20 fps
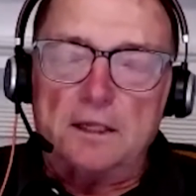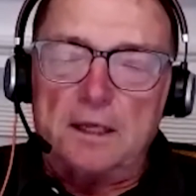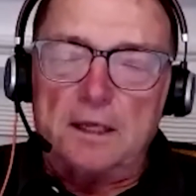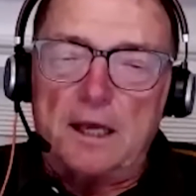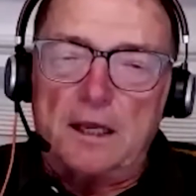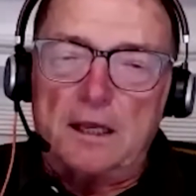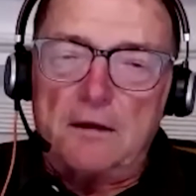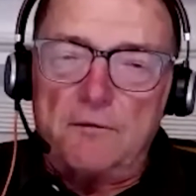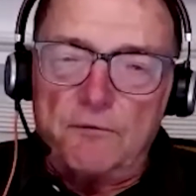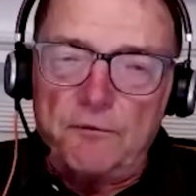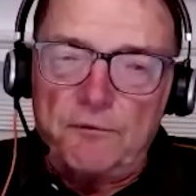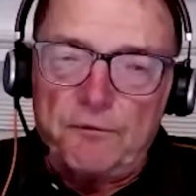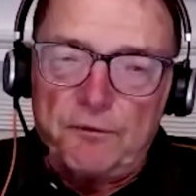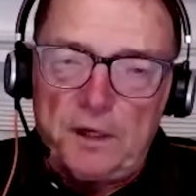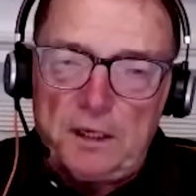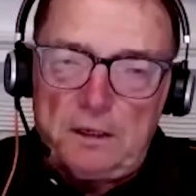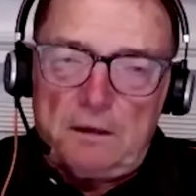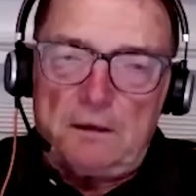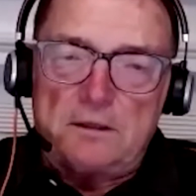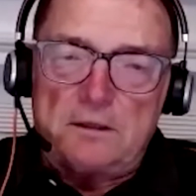
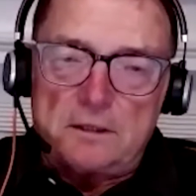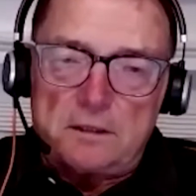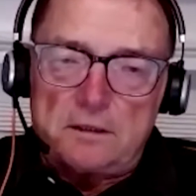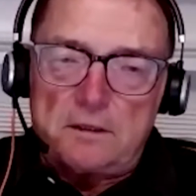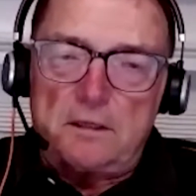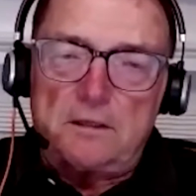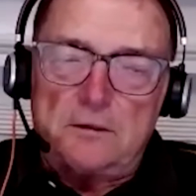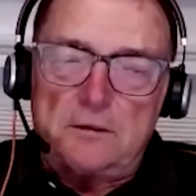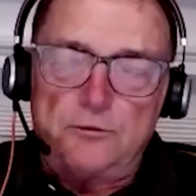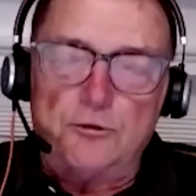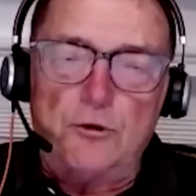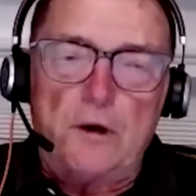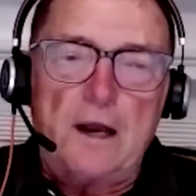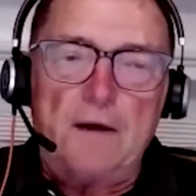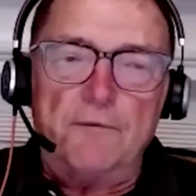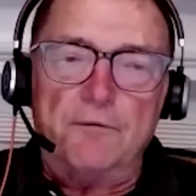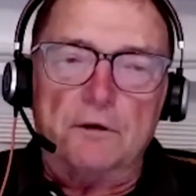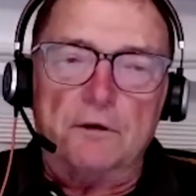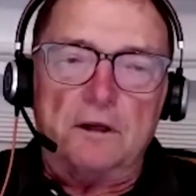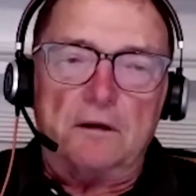the
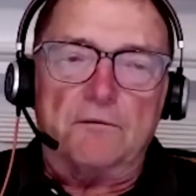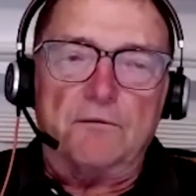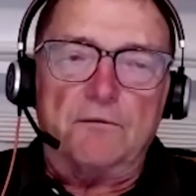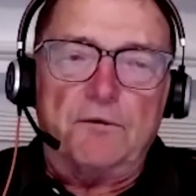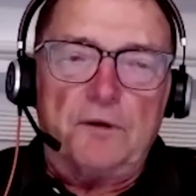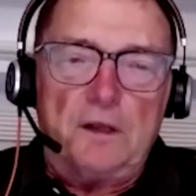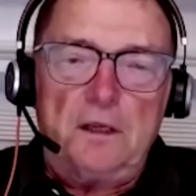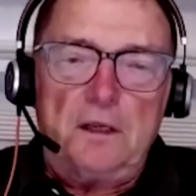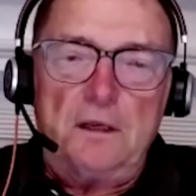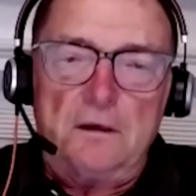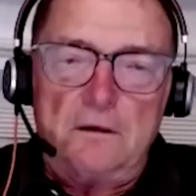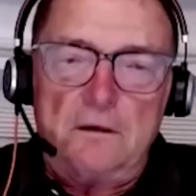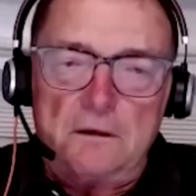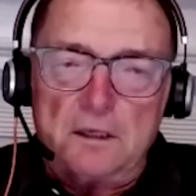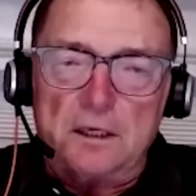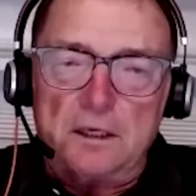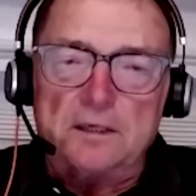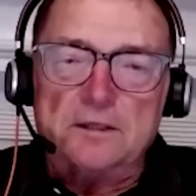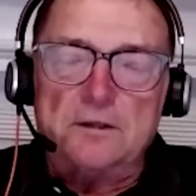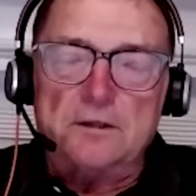driver can feed
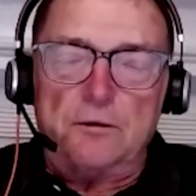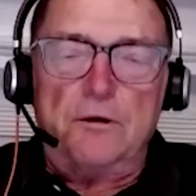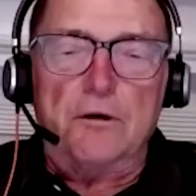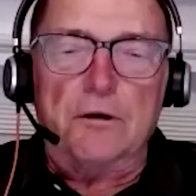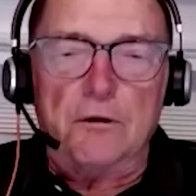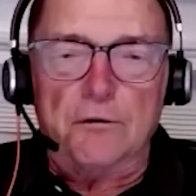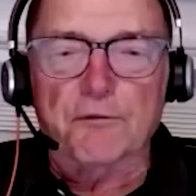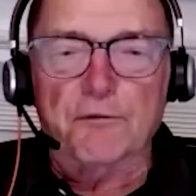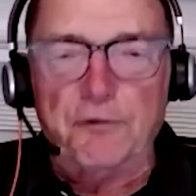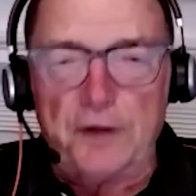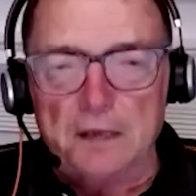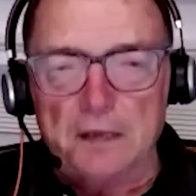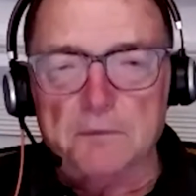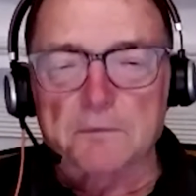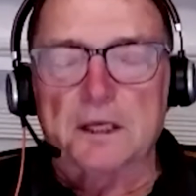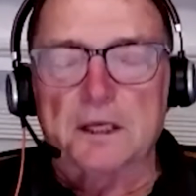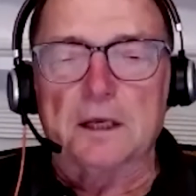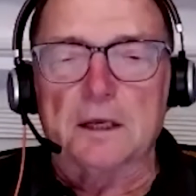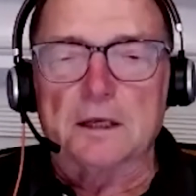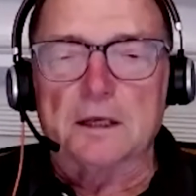his or her
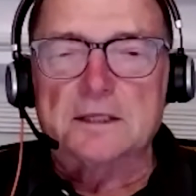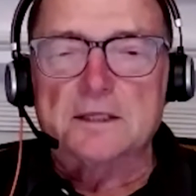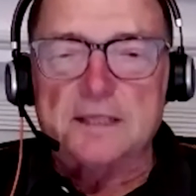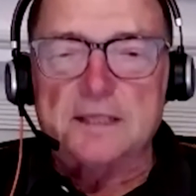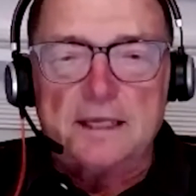family and